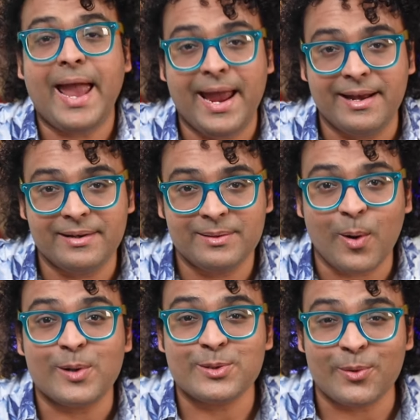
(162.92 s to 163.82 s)
and
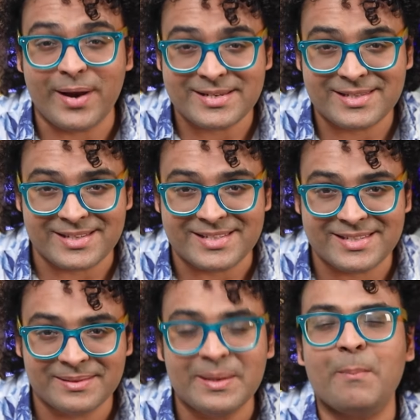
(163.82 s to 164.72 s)
also rest
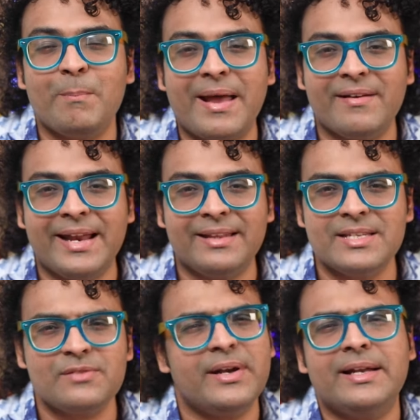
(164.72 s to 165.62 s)
this. Marinate
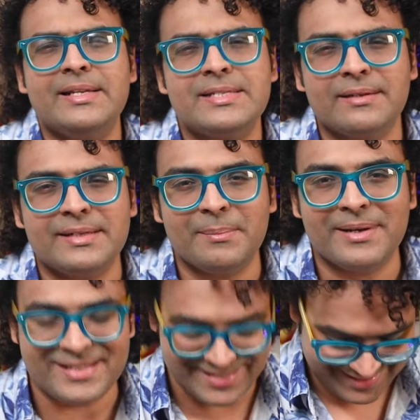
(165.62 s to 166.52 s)
this for at least 30
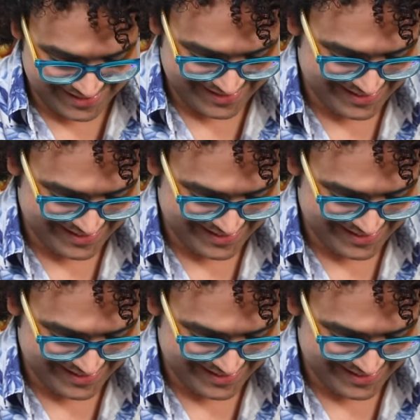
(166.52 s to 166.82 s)
minutes.